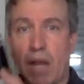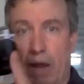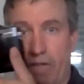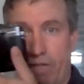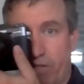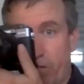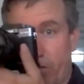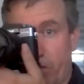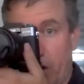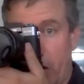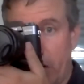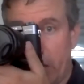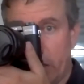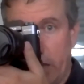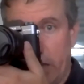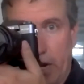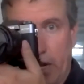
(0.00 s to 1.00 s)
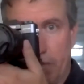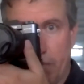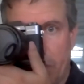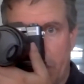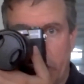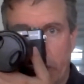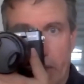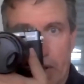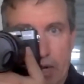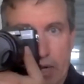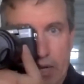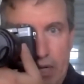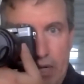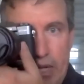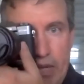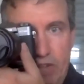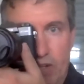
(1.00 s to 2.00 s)
I find that I
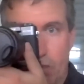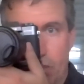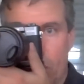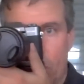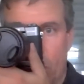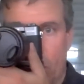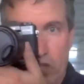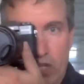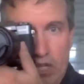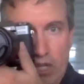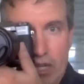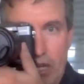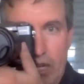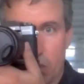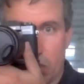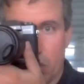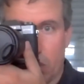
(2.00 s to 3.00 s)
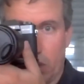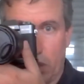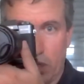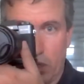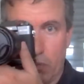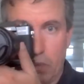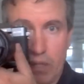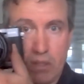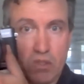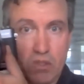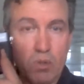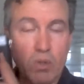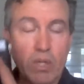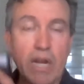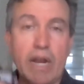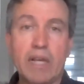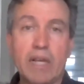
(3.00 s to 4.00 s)
periodically have to move the camera a little bit so
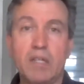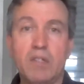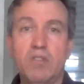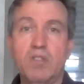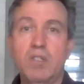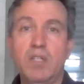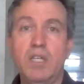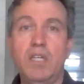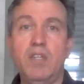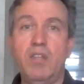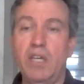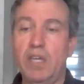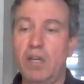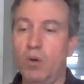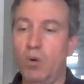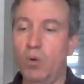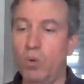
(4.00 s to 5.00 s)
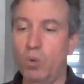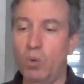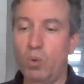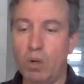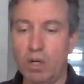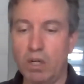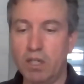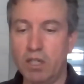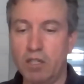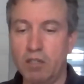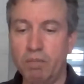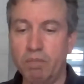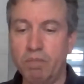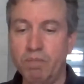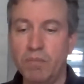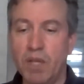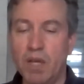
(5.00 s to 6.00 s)
that I could see the whole
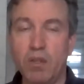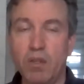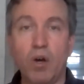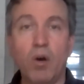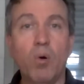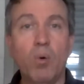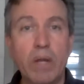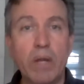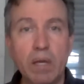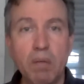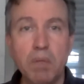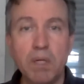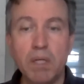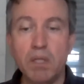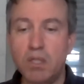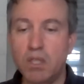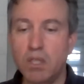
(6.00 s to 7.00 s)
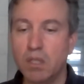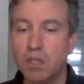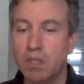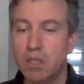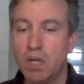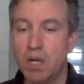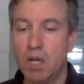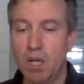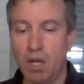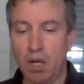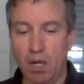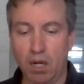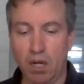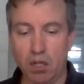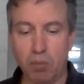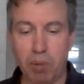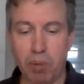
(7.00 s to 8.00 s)
image,
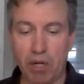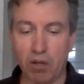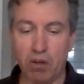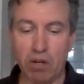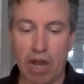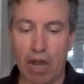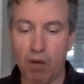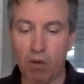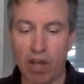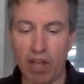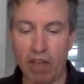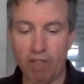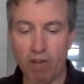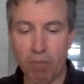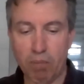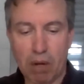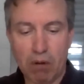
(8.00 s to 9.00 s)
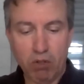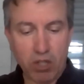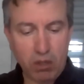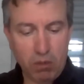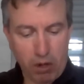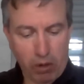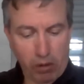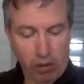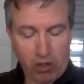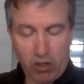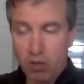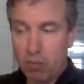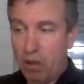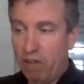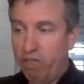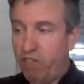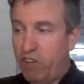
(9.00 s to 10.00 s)
depending on how I have it mounted
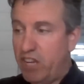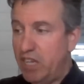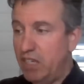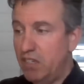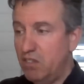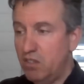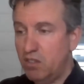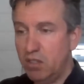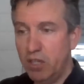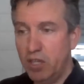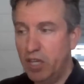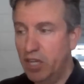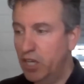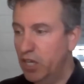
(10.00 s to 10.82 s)
to my face.